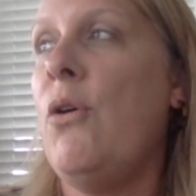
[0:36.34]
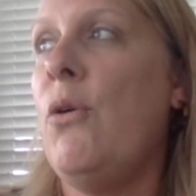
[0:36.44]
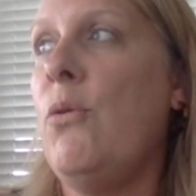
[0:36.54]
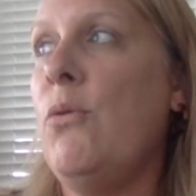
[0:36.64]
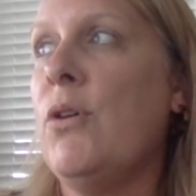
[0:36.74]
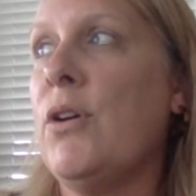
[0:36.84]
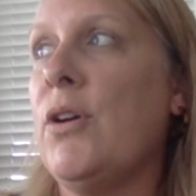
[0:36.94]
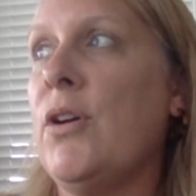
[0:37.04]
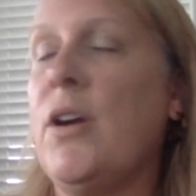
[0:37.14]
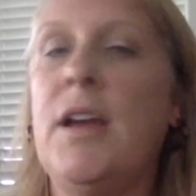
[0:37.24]

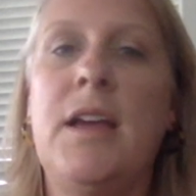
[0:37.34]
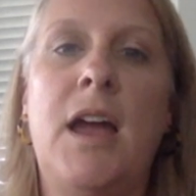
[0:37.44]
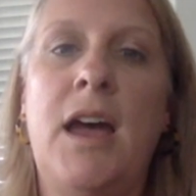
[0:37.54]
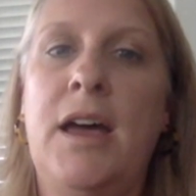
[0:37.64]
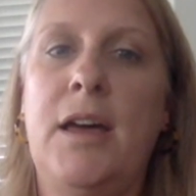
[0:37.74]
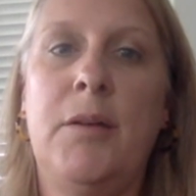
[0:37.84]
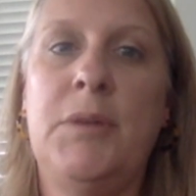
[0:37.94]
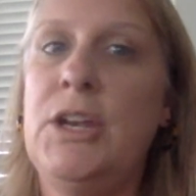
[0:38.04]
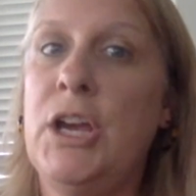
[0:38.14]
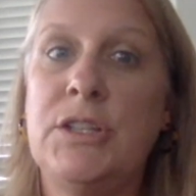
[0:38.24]
or
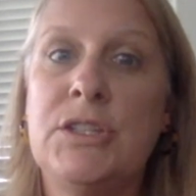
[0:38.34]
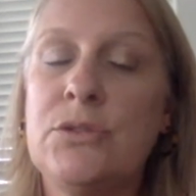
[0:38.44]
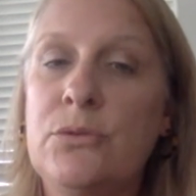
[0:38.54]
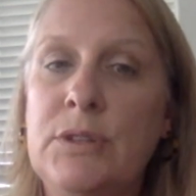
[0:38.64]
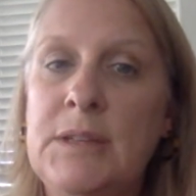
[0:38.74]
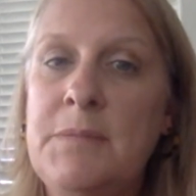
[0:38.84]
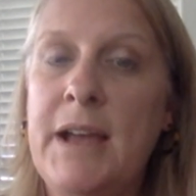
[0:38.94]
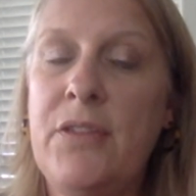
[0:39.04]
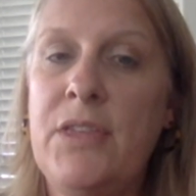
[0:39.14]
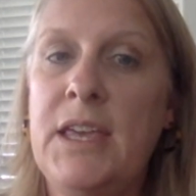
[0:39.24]
an unschooling
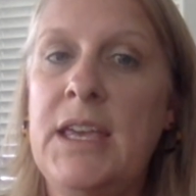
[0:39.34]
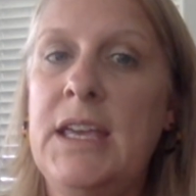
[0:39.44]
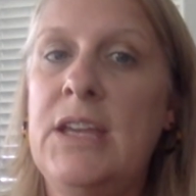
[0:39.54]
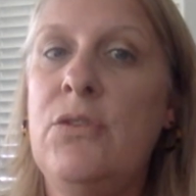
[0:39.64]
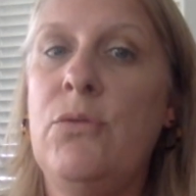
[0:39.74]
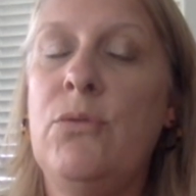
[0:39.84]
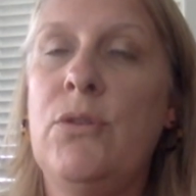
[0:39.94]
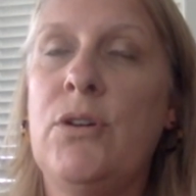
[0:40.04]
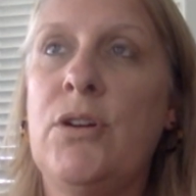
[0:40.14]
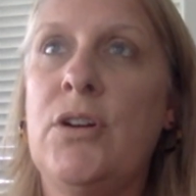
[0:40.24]
method
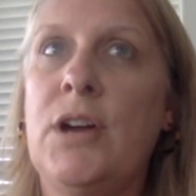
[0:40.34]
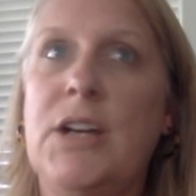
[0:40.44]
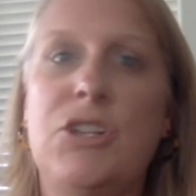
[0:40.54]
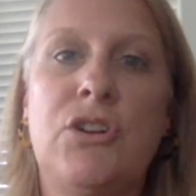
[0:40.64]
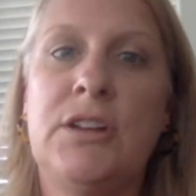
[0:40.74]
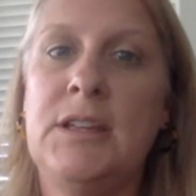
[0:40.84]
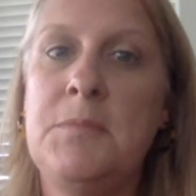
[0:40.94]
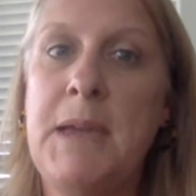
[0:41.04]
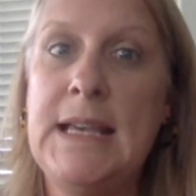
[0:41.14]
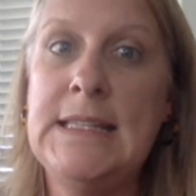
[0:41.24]
or a Charlotte
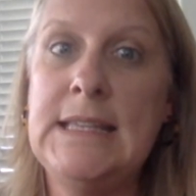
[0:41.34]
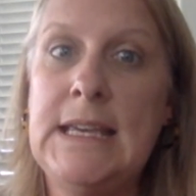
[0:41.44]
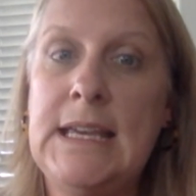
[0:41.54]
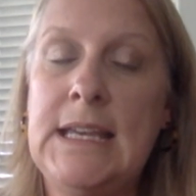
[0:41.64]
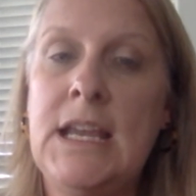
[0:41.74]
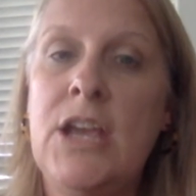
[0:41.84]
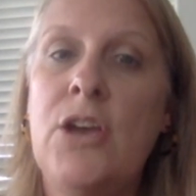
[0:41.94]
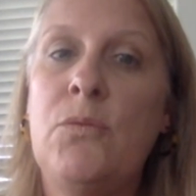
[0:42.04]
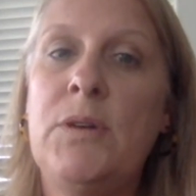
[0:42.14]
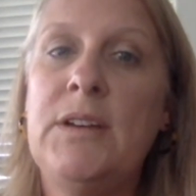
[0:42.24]
Mason.
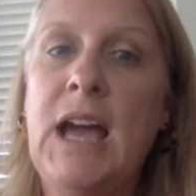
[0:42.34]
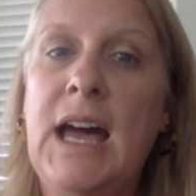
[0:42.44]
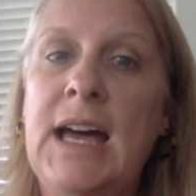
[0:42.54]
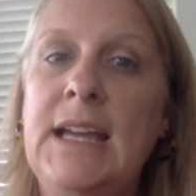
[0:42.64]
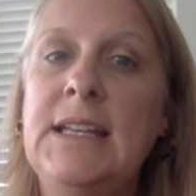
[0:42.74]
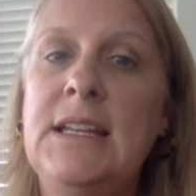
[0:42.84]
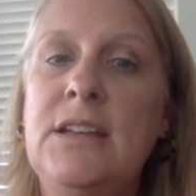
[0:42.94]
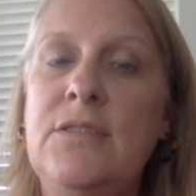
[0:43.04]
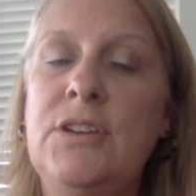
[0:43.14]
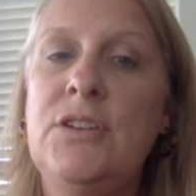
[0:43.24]
We kind
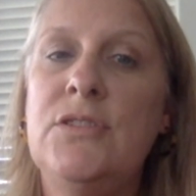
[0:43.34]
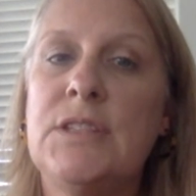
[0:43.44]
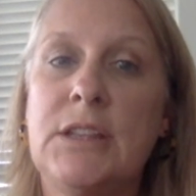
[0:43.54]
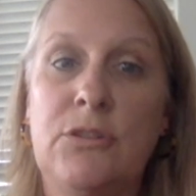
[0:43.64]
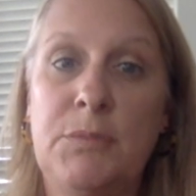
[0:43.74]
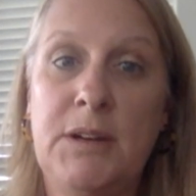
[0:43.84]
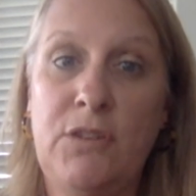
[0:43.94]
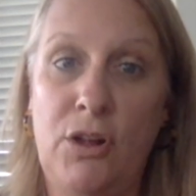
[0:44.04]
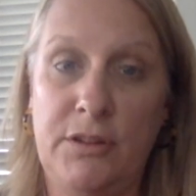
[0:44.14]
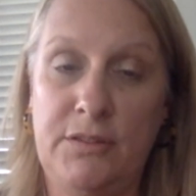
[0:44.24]
of use a little bit of
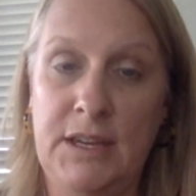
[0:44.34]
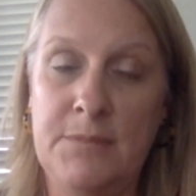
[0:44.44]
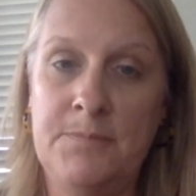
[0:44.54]
all of it.